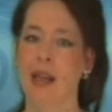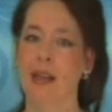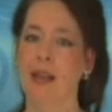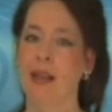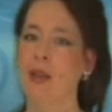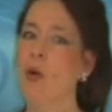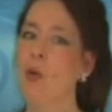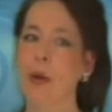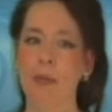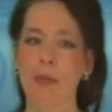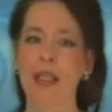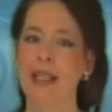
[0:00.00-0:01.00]
and no
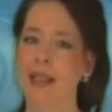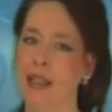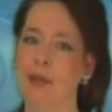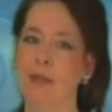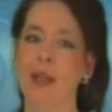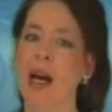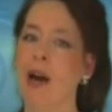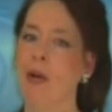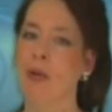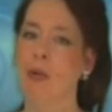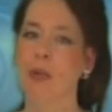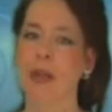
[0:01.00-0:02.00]
one meeting him
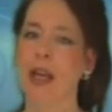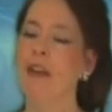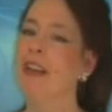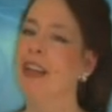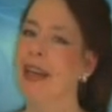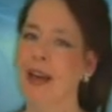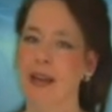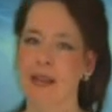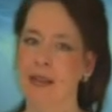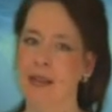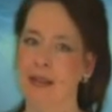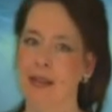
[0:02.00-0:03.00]
now would ever
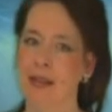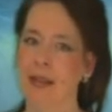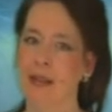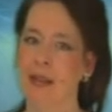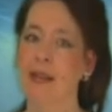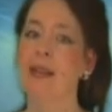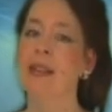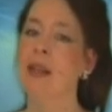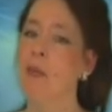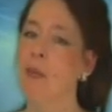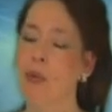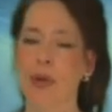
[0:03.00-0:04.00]
guess that at
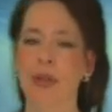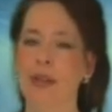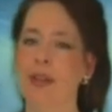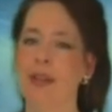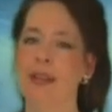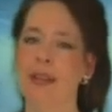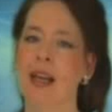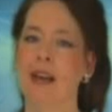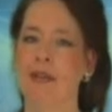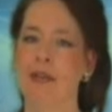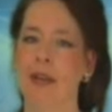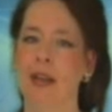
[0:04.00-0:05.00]
some point in his
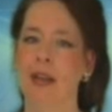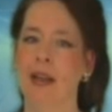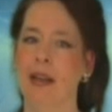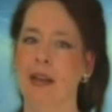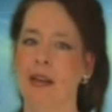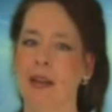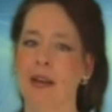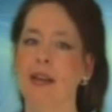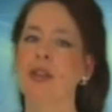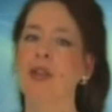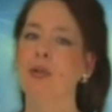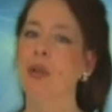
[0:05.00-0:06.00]
life he
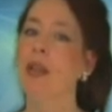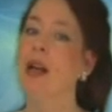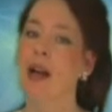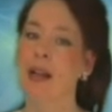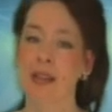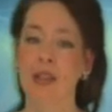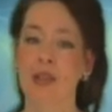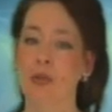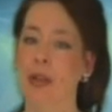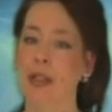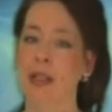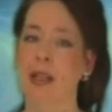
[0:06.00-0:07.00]
had to really
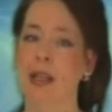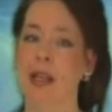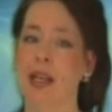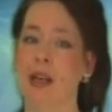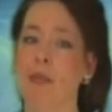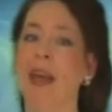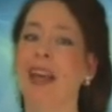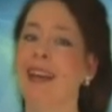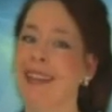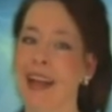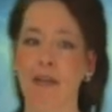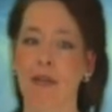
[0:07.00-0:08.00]
concentrate and
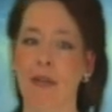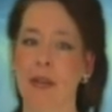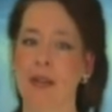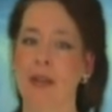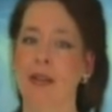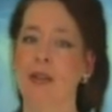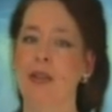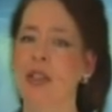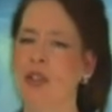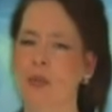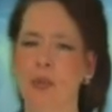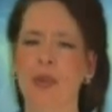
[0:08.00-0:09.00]
make an effort
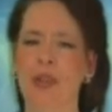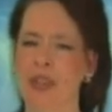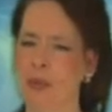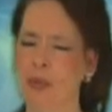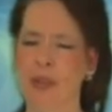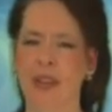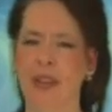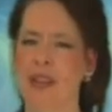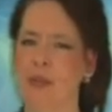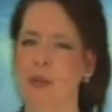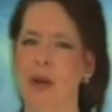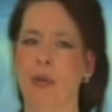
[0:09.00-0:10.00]
just to put a spoon in
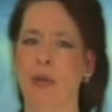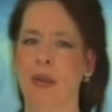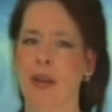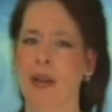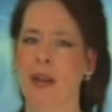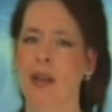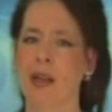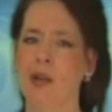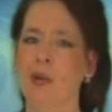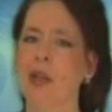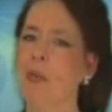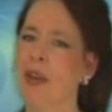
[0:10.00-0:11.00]
his mouth
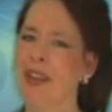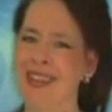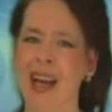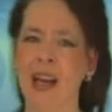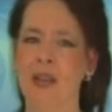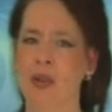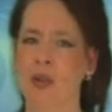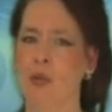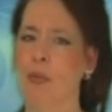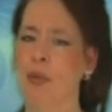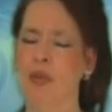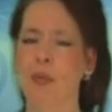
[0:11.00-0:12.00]
or keep his eyes
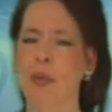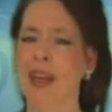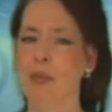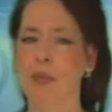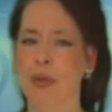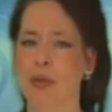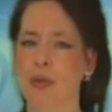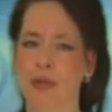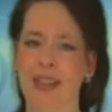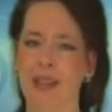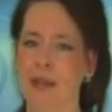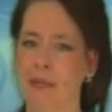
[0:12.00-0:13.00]
open to be able to
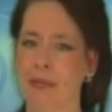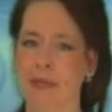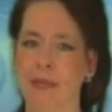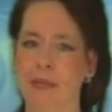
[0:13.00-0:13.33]
read.